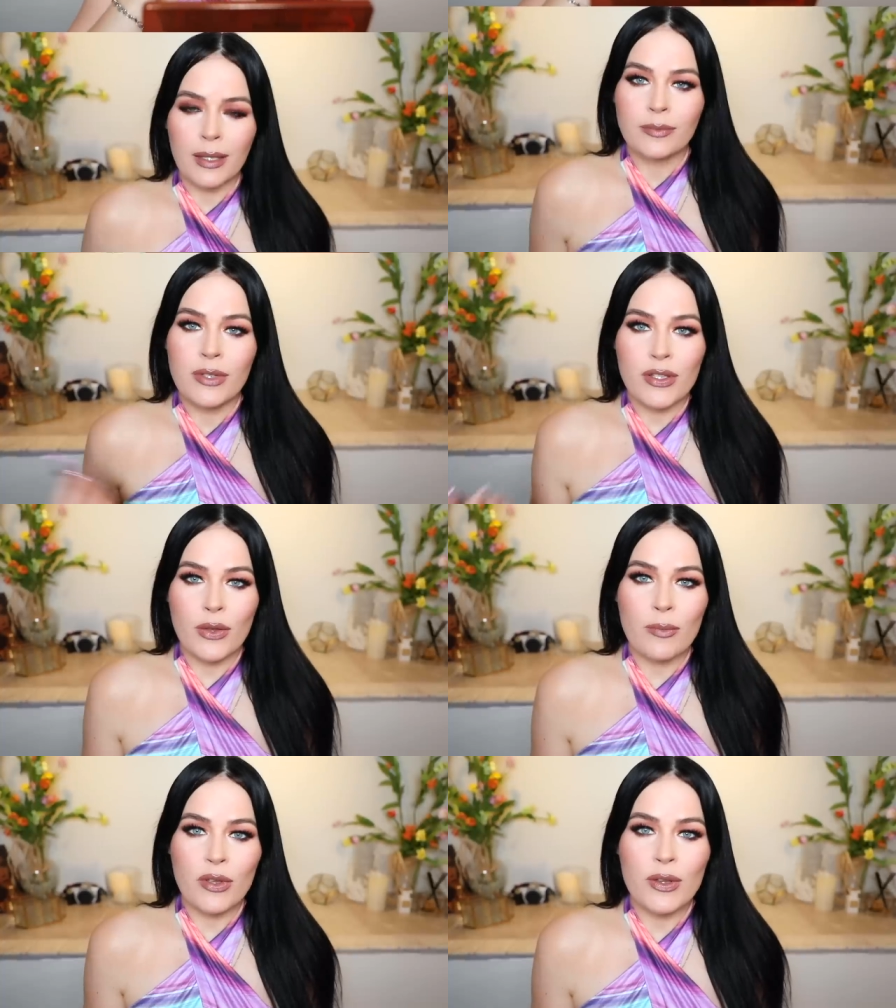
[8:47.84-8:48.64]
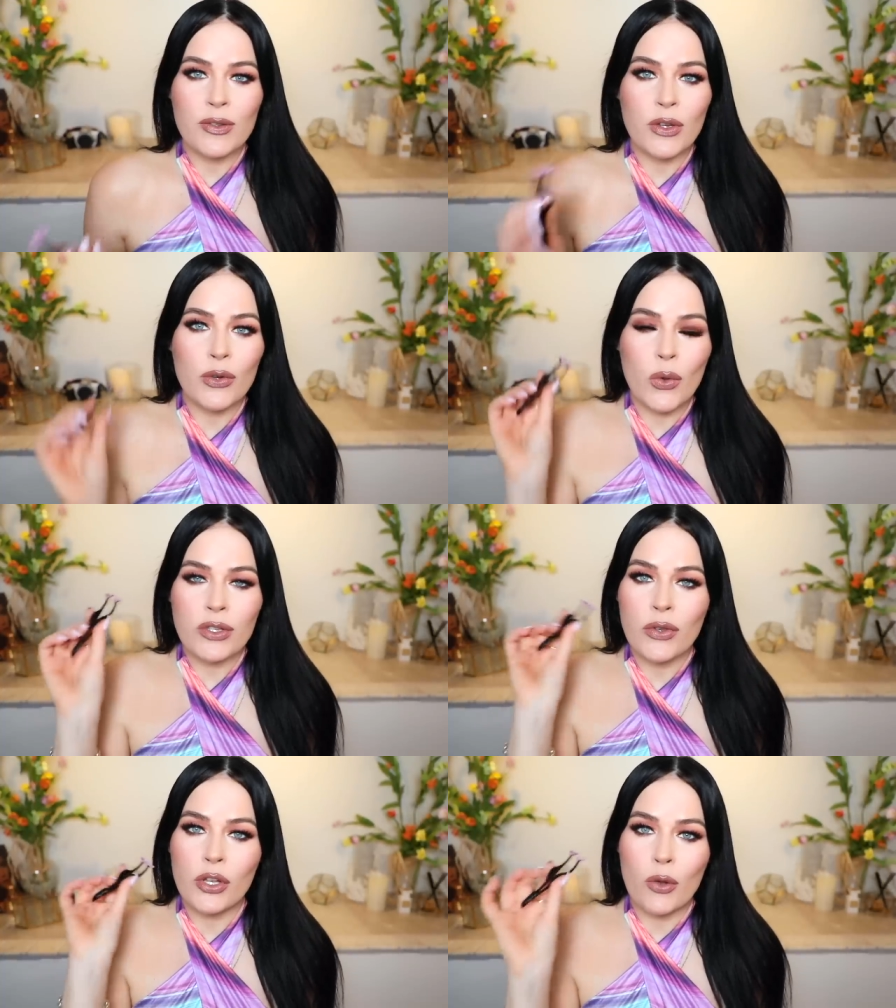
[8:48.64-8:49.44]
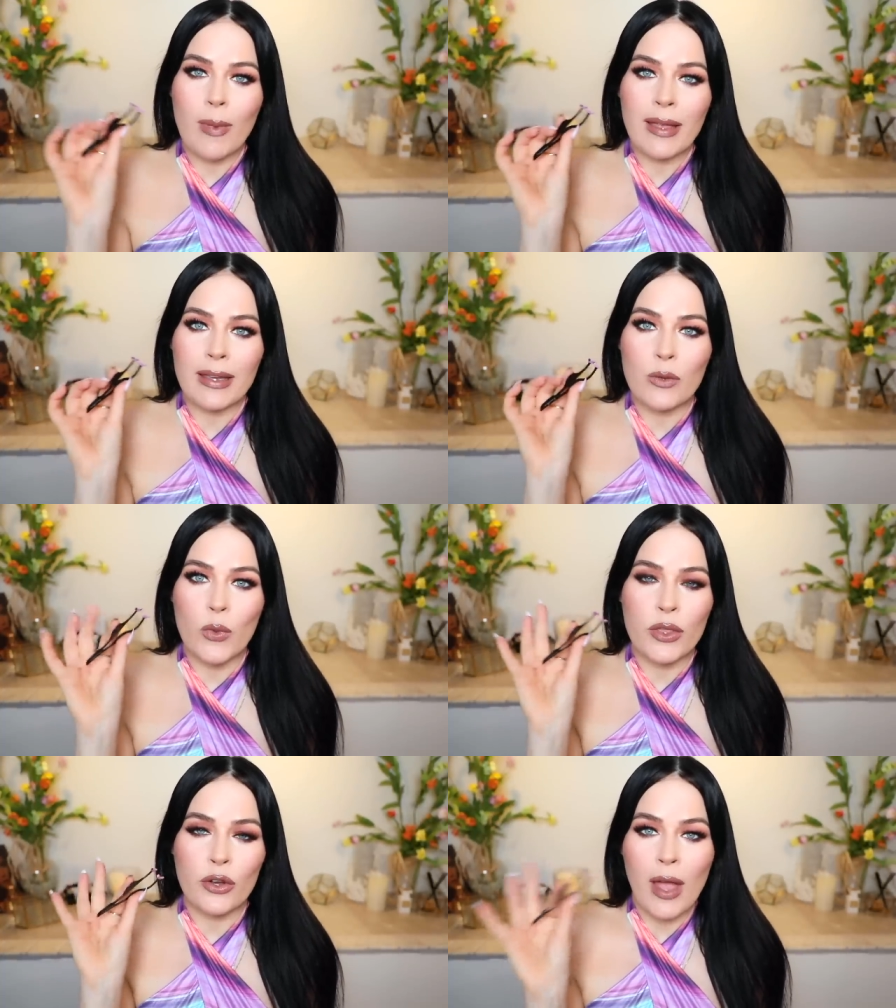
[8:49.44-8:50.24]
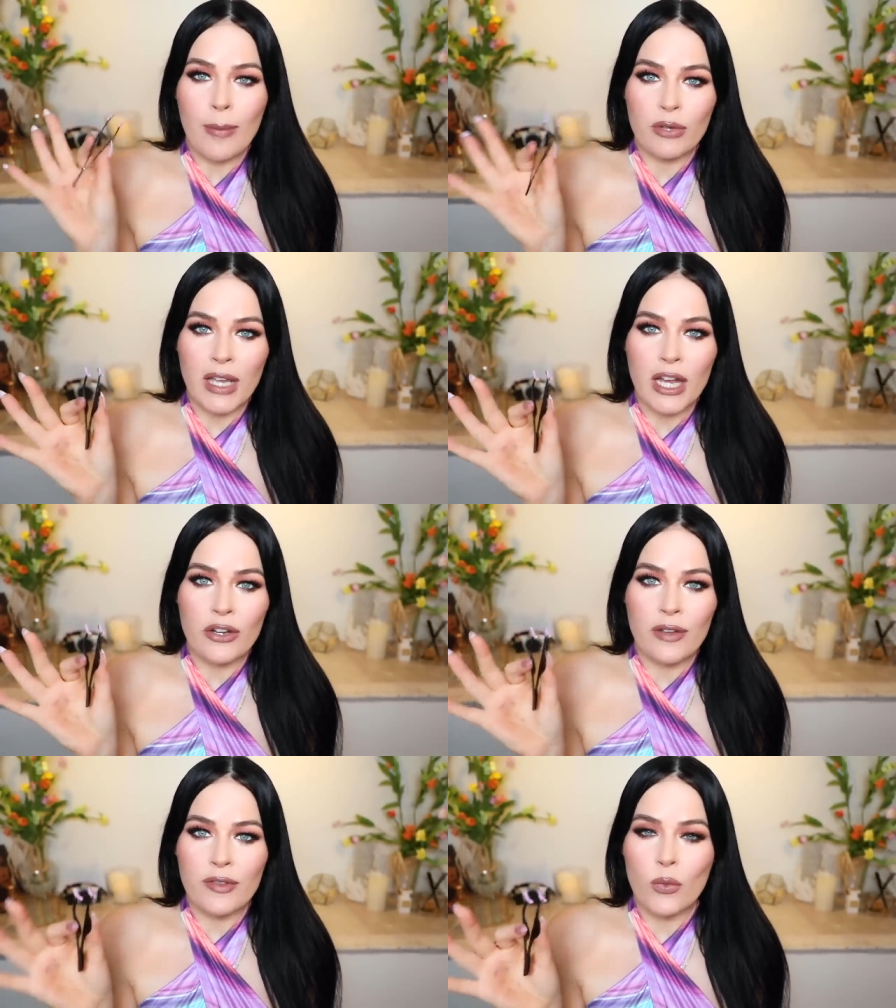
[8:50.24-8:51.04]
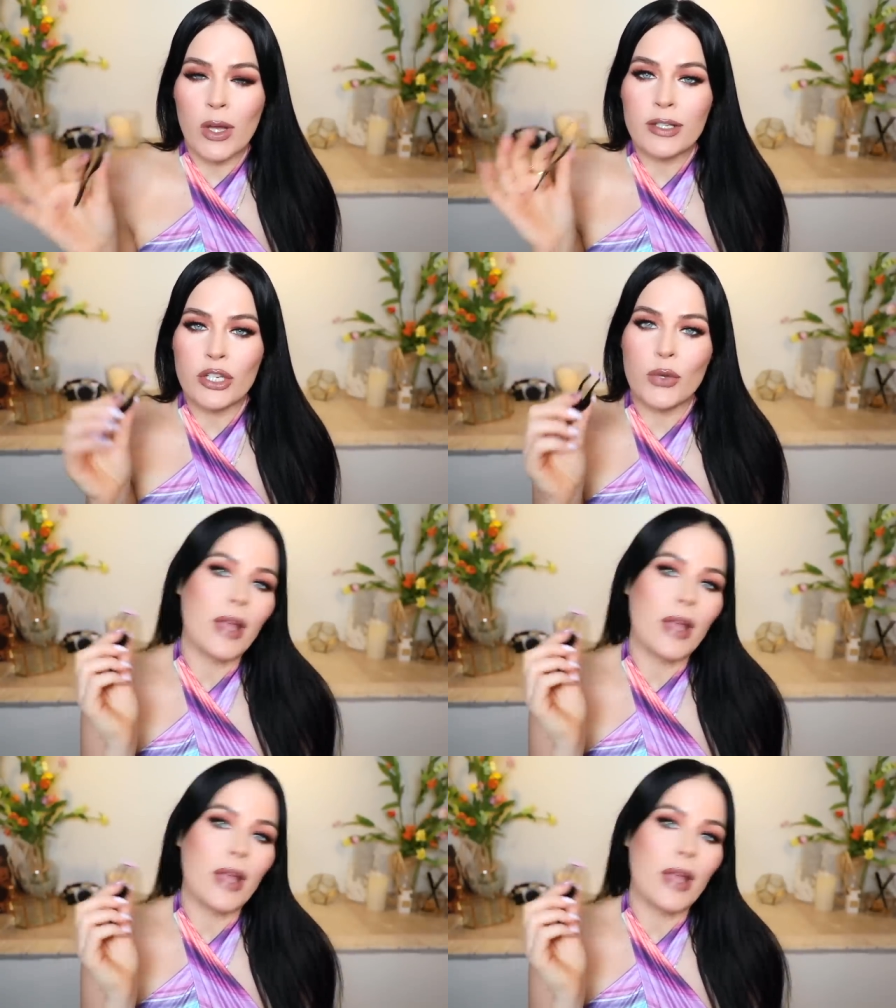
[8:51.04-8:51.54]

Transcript: So then, beauties, you can also go back in with your applicator if you want to,